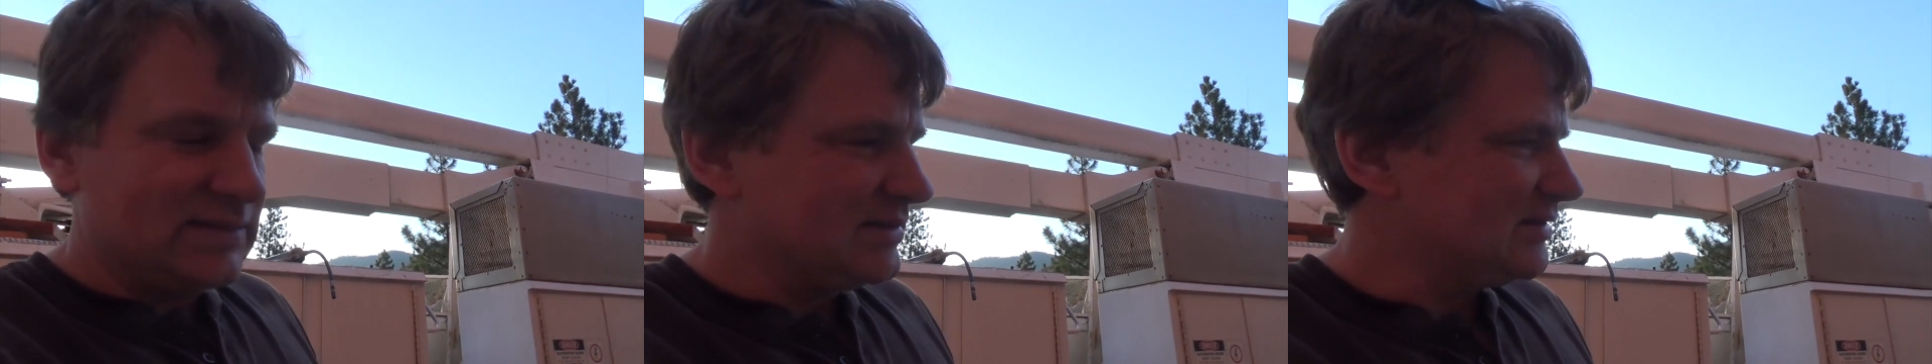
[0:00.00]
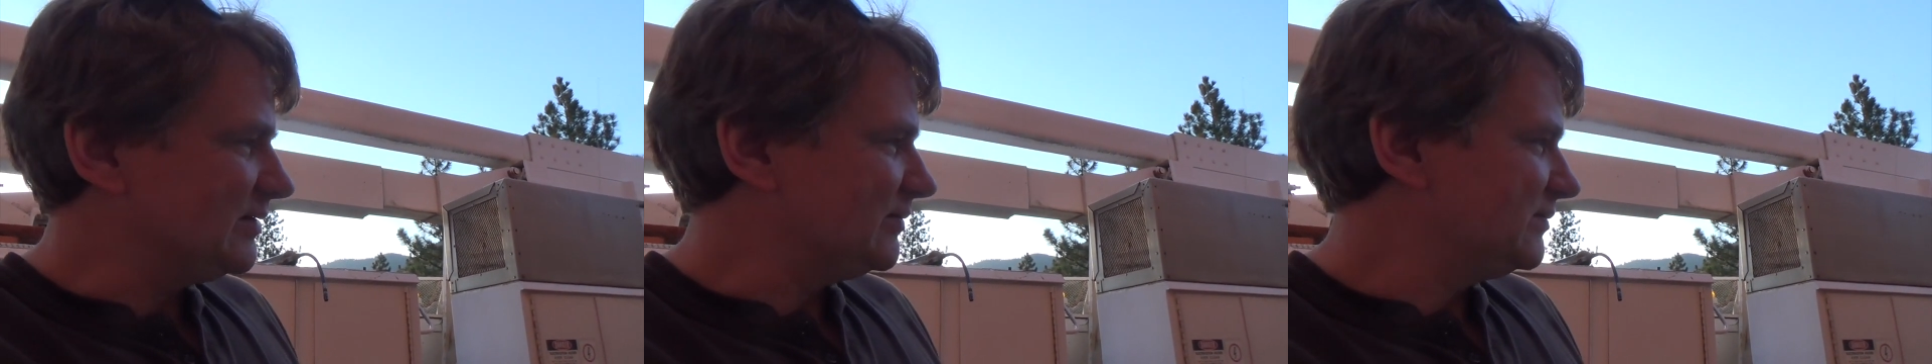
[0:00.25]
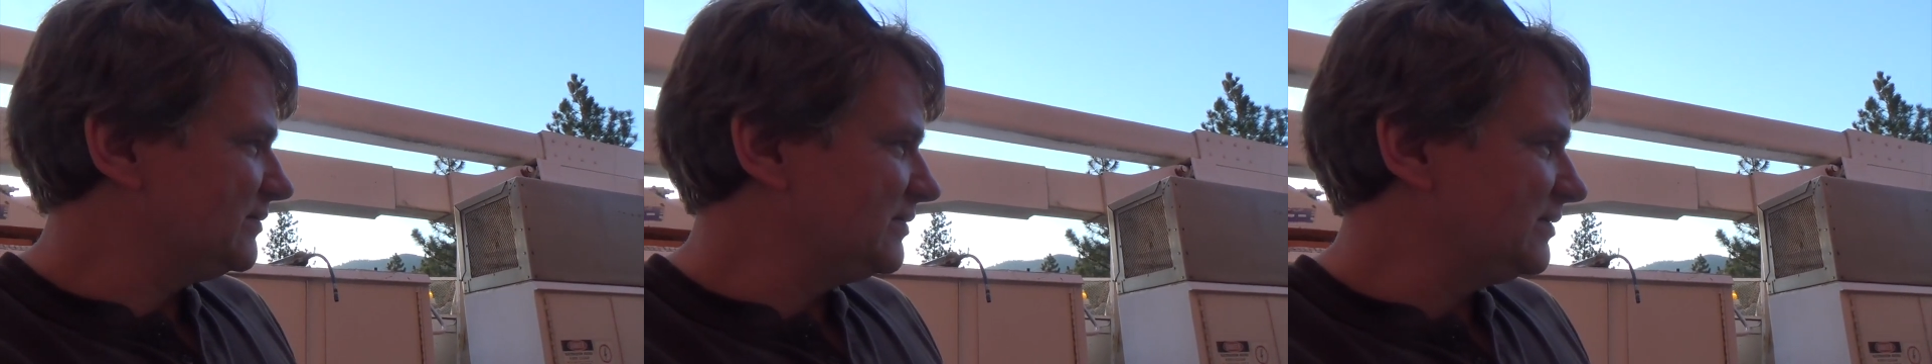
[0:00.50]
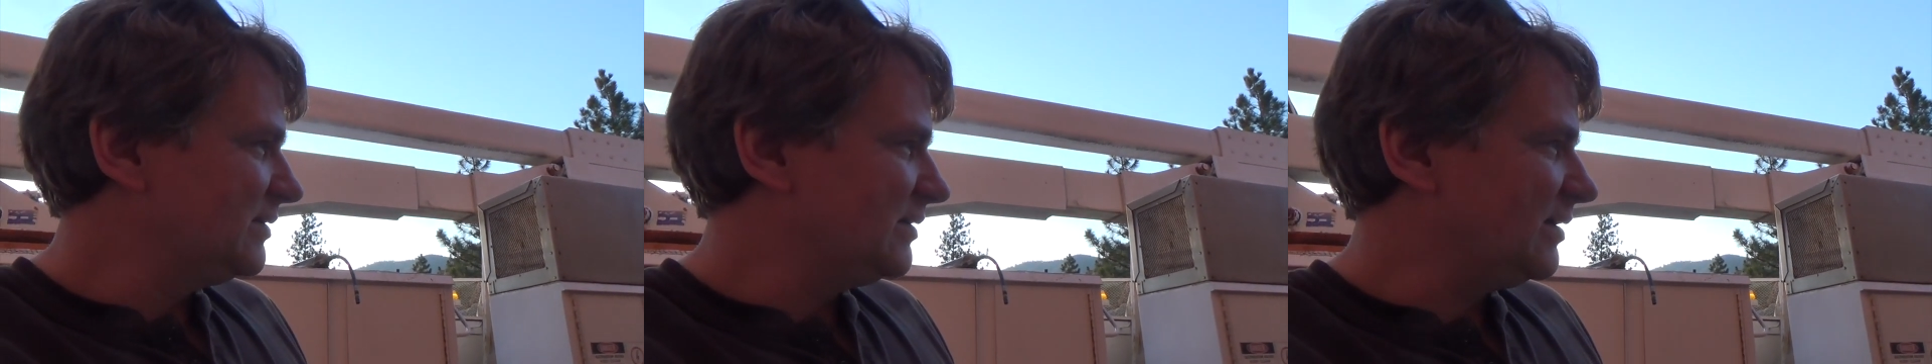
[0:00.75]
So
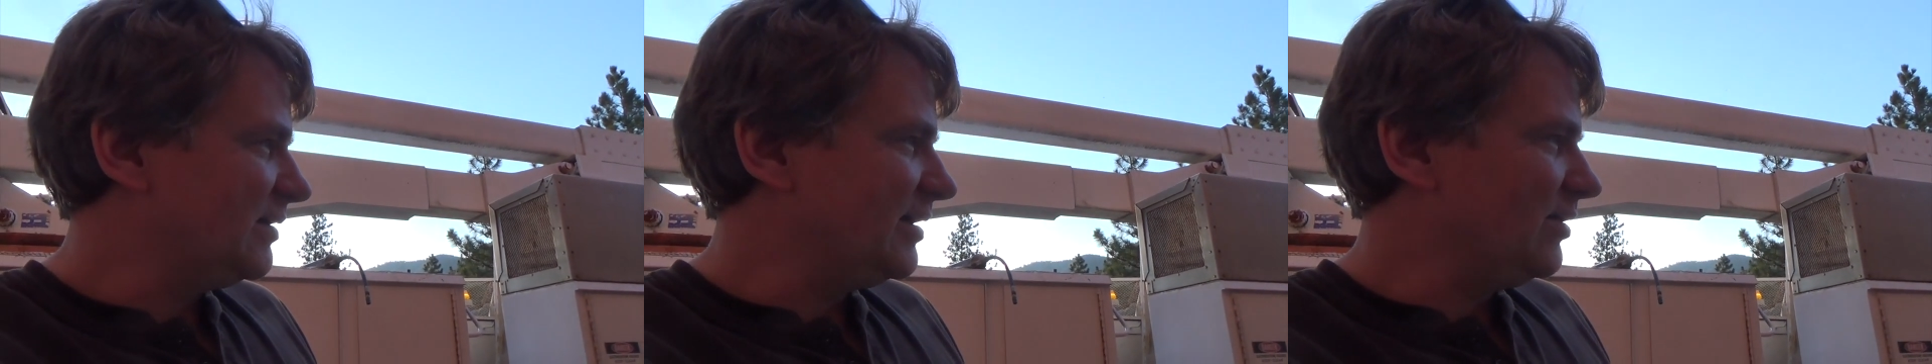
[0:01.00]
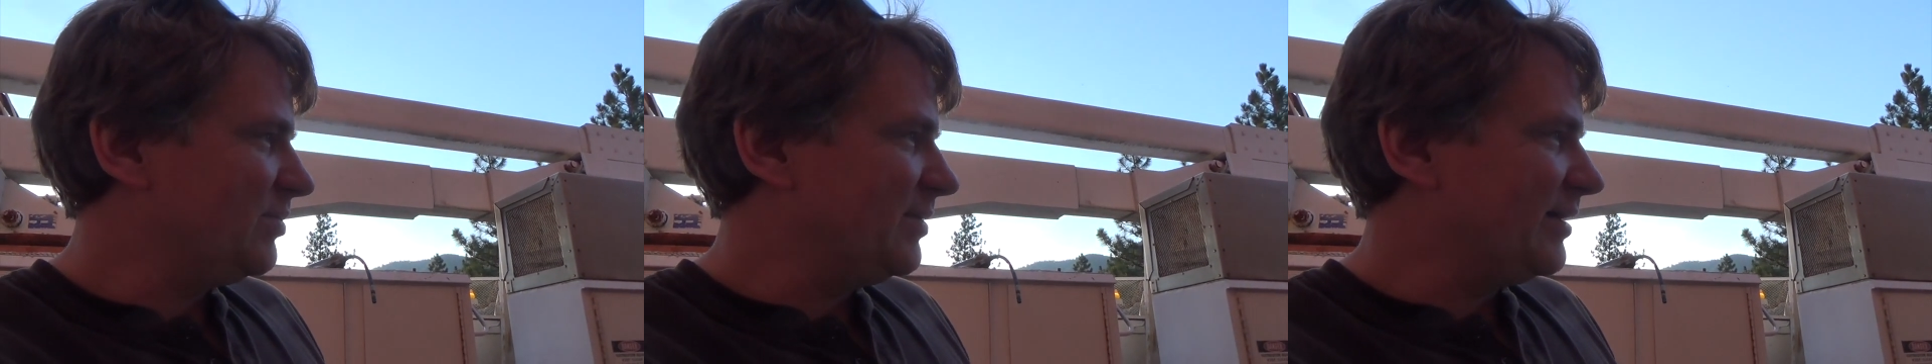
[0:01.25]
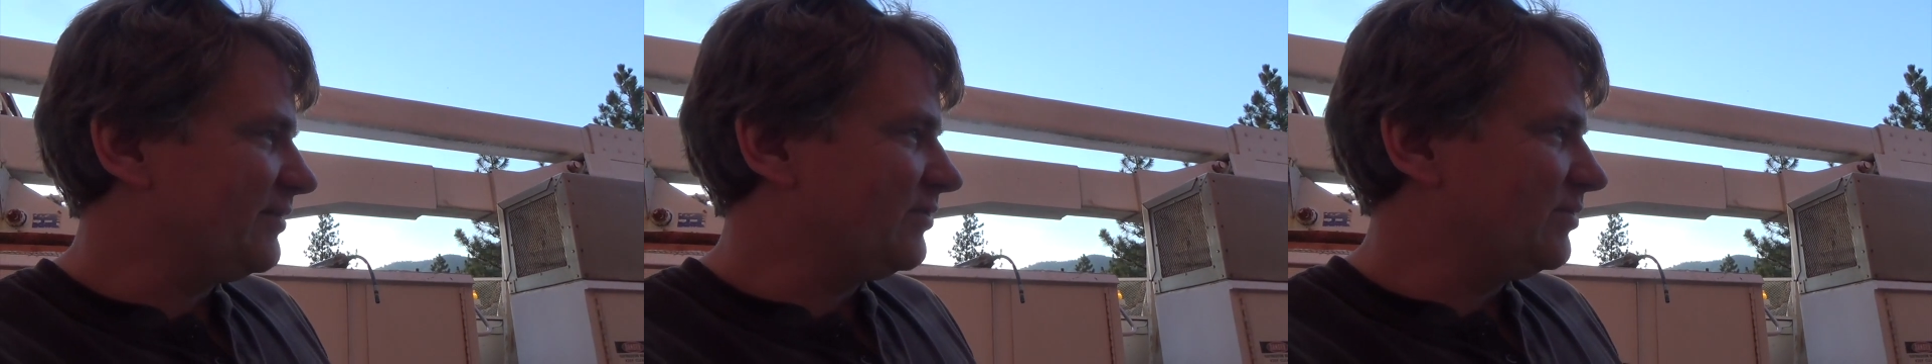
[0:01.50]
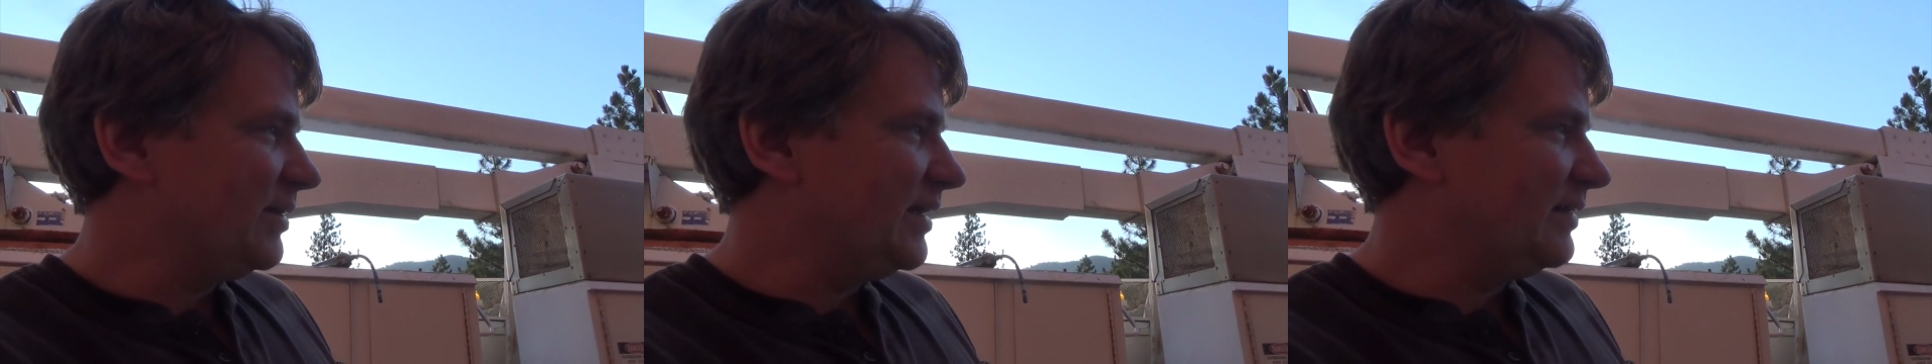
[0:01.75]
I'll help him out
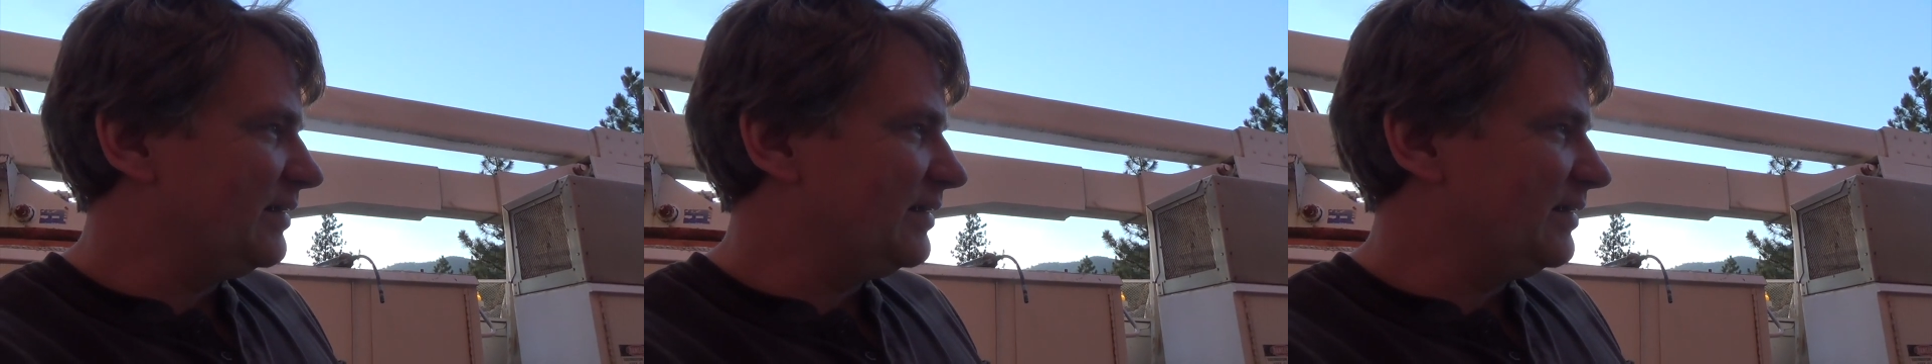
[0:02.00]
for a bit,